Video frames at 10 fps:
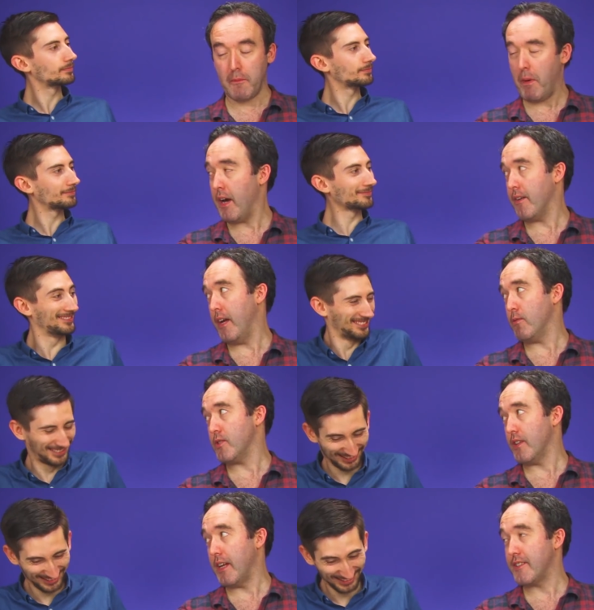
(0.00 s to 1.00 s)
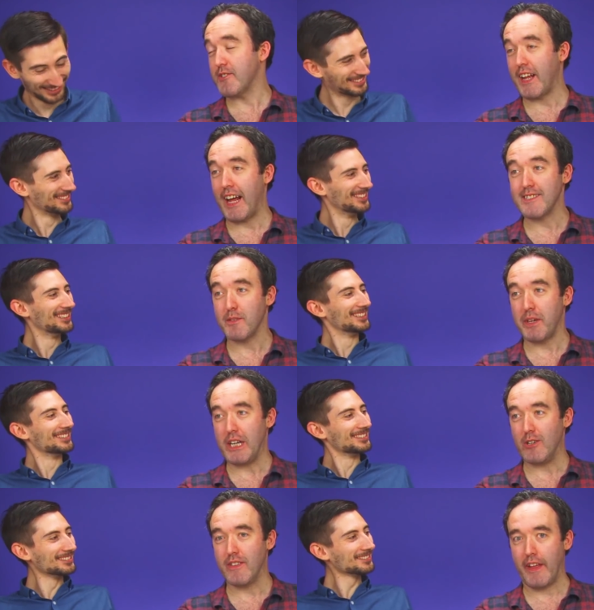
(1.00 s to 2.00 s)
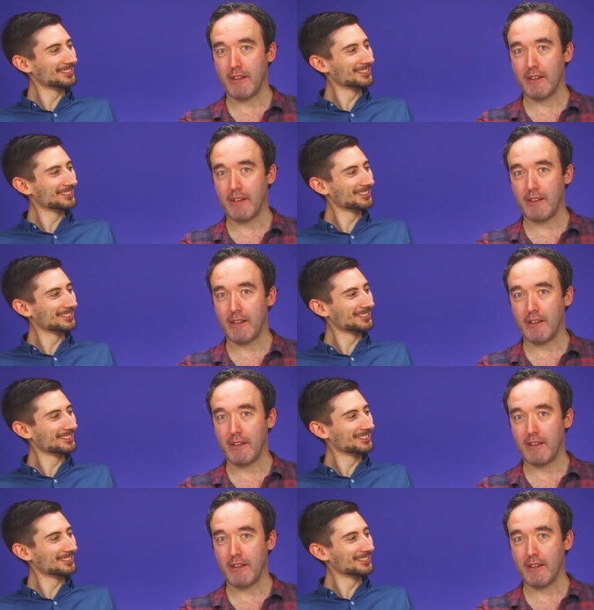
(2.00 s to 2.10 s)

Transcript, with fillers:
Speaker 1: than man now, so that has to be a good